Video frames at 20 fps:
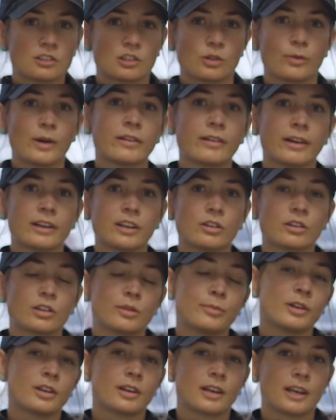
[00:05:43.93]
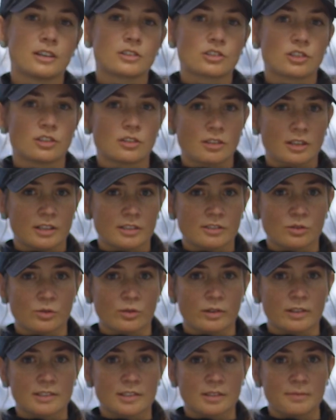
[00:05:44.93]
Two-way radio communication is
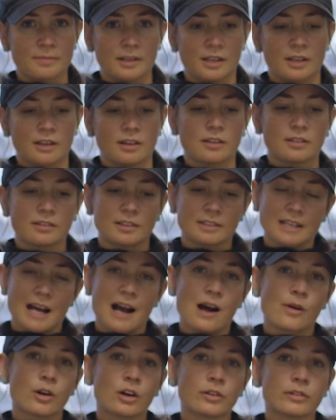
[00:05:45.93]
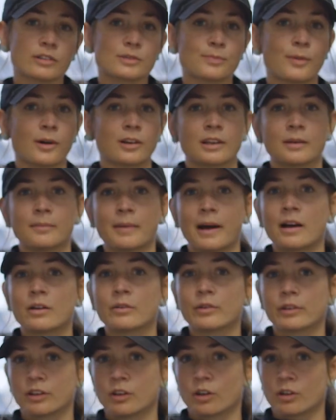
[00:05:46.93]
going to be the tower responding back
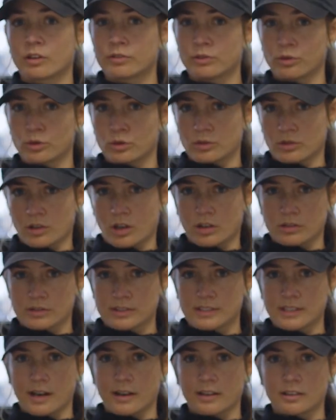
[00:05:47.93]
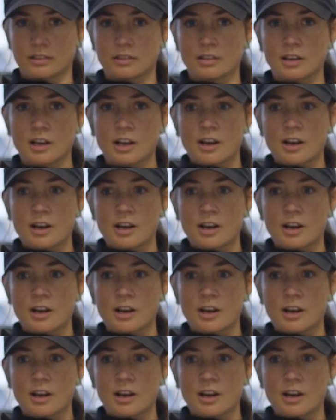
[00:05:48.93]
with your full call sign.